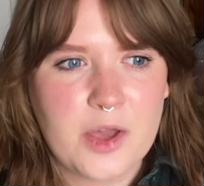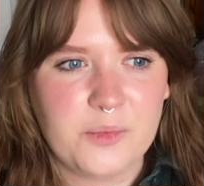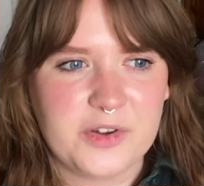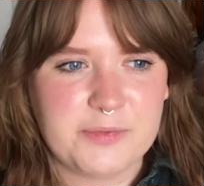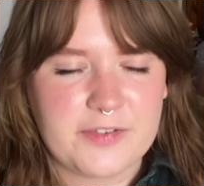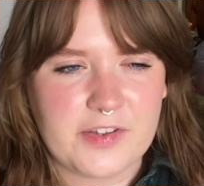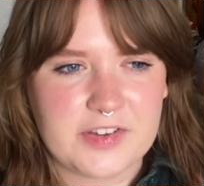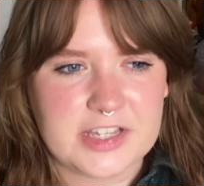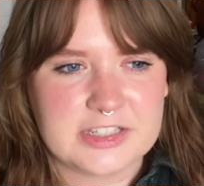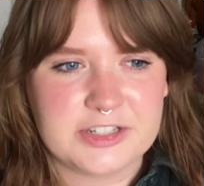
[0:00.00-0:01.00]
One of my
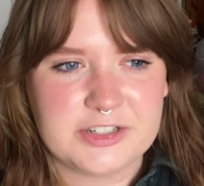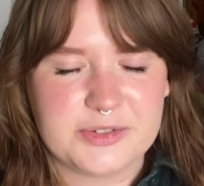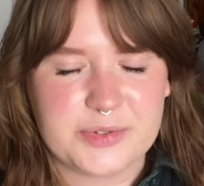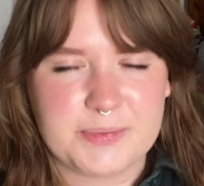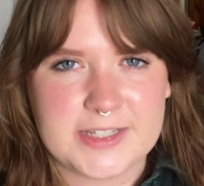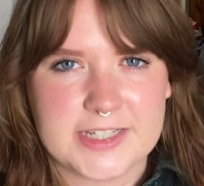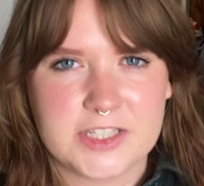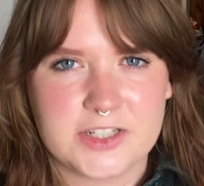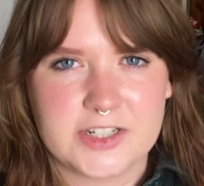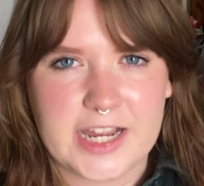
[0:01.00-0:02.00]
favourite things to do with my
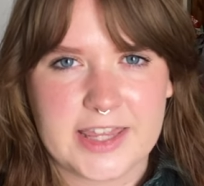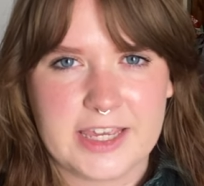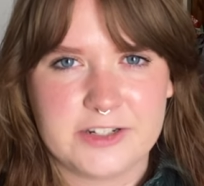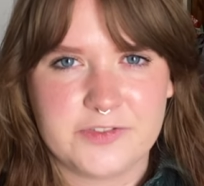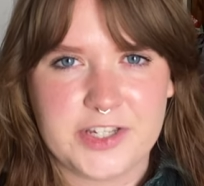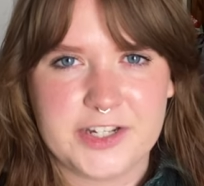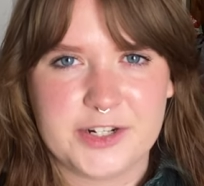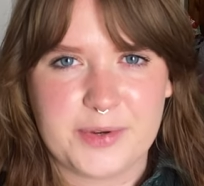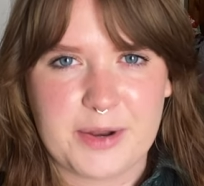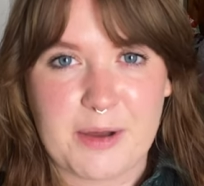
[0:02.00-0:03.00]
sister at the end of the year
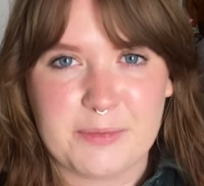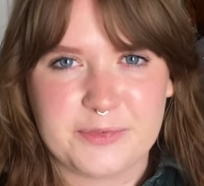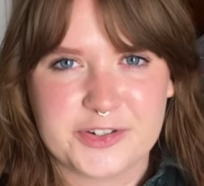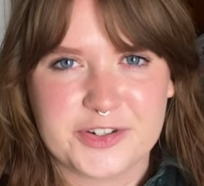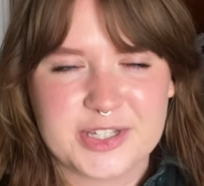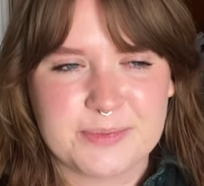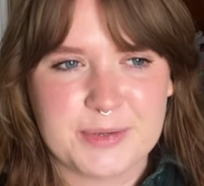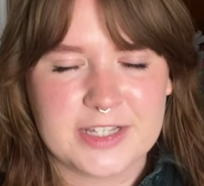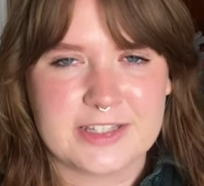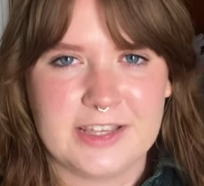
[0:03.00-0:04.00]
when I'm up for
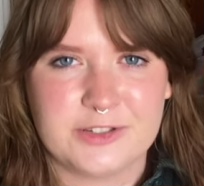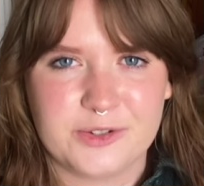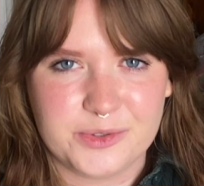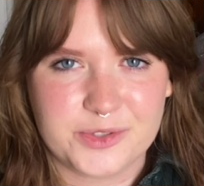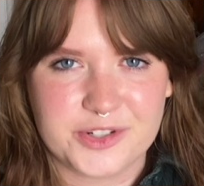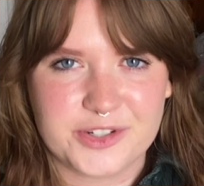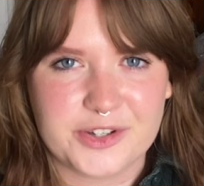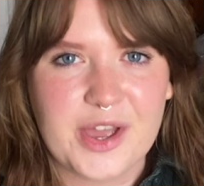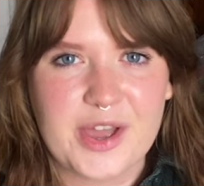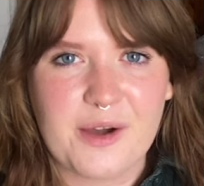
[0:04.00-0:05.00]
Christmas is go through
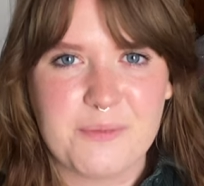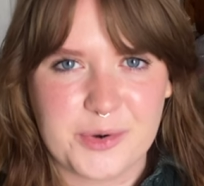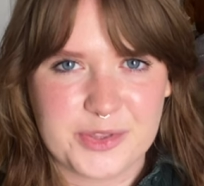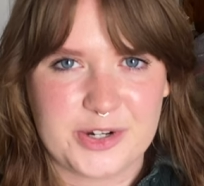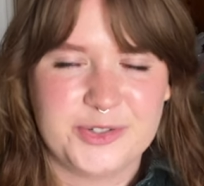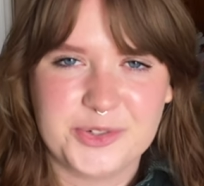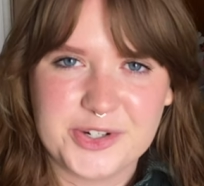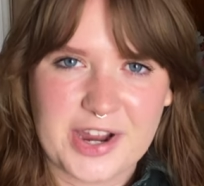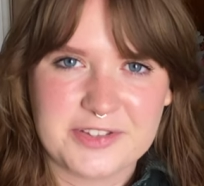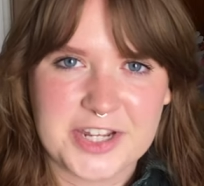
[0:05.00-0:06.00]
both our
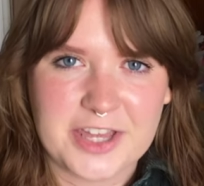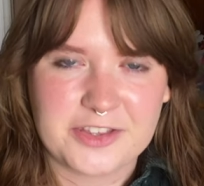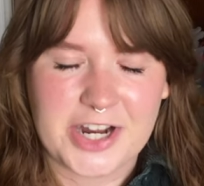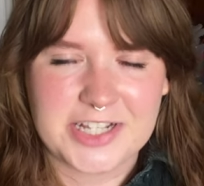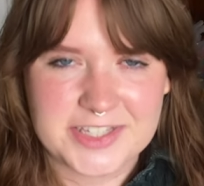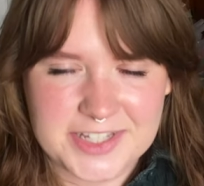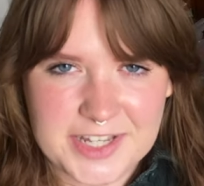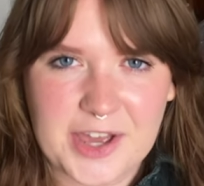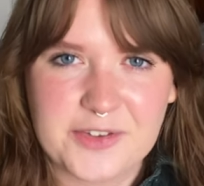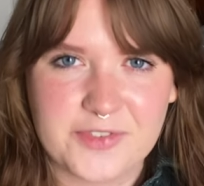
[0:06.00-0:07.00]
Storygraphs together and see
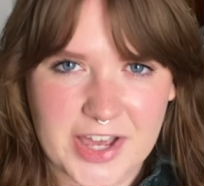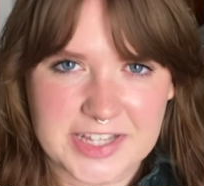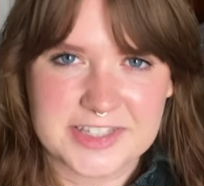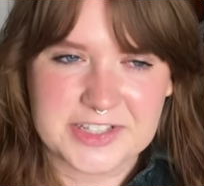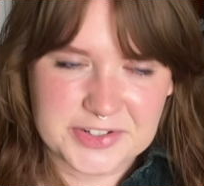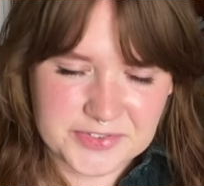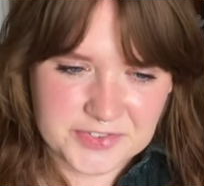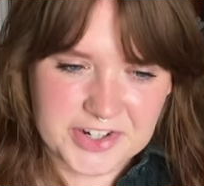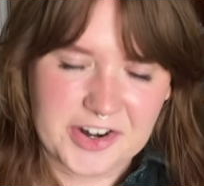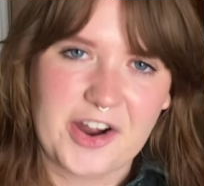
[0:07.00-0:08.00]
how vastly
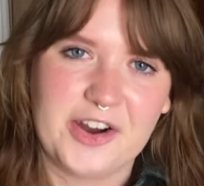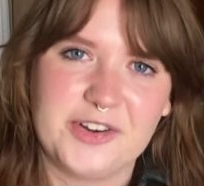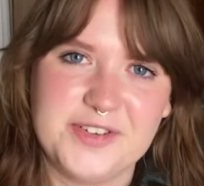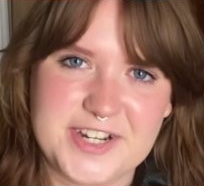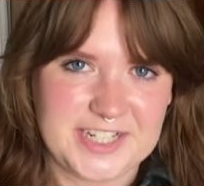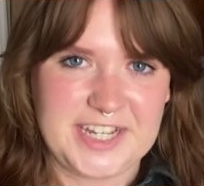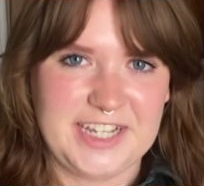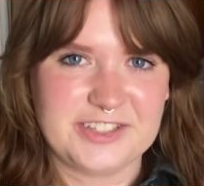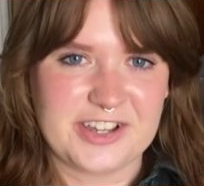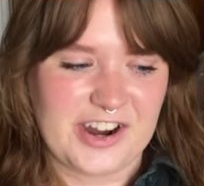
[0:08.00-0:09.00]
different our reading
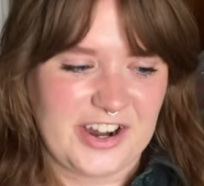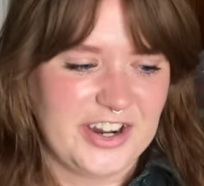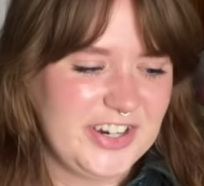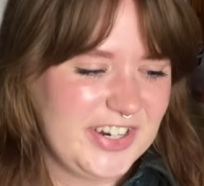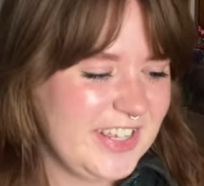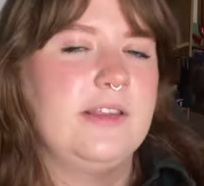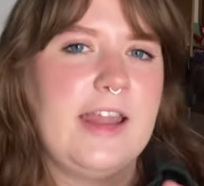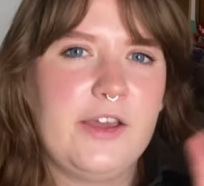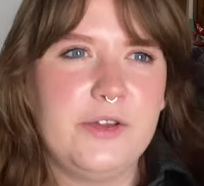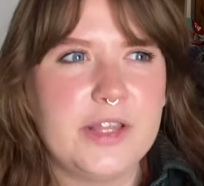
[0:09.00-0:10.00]
tastes are.
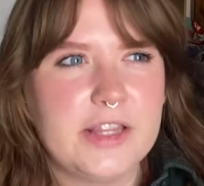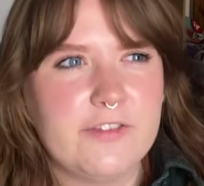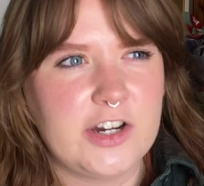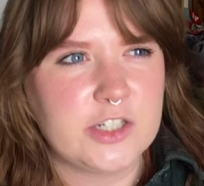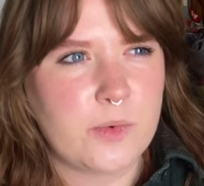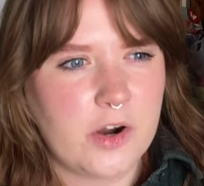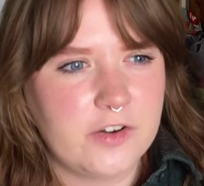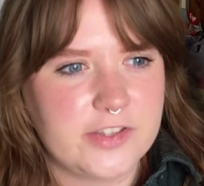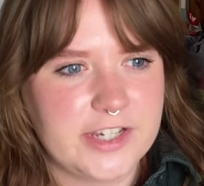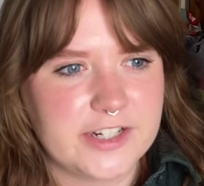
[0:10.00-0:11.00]
Now, the first quarter
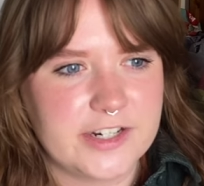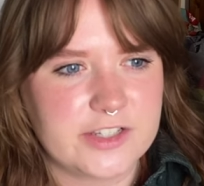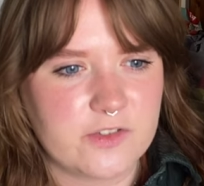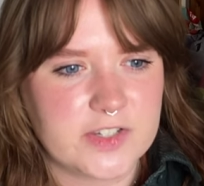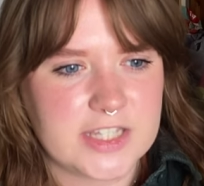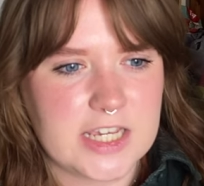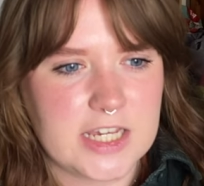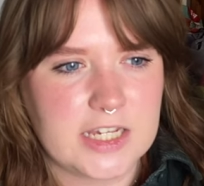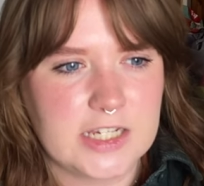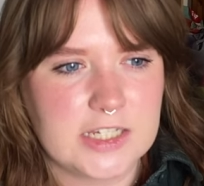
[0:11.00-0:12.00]
of the year is
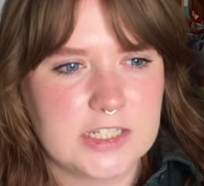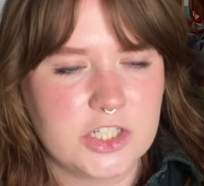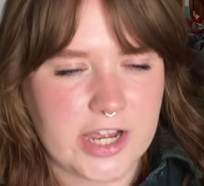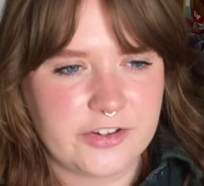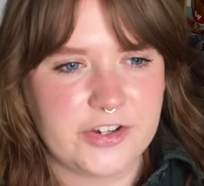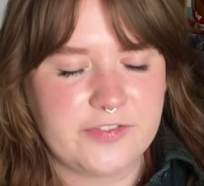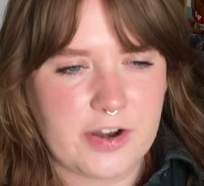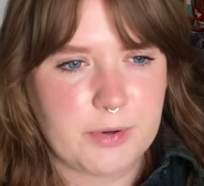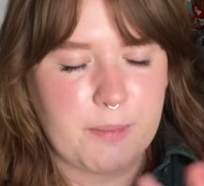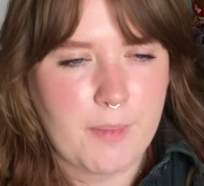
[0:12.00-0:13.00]
obviously January,
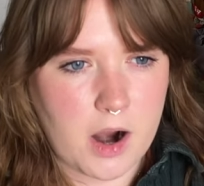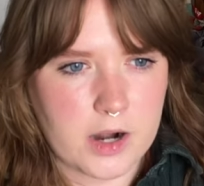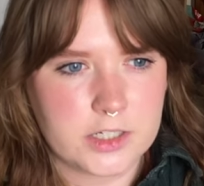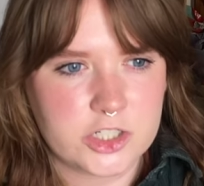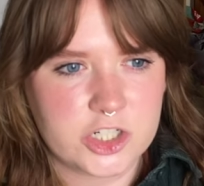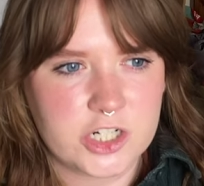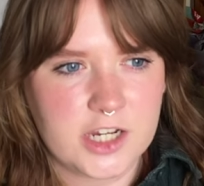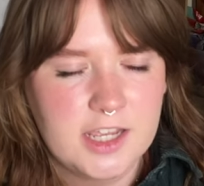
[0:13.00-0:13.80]
February, March.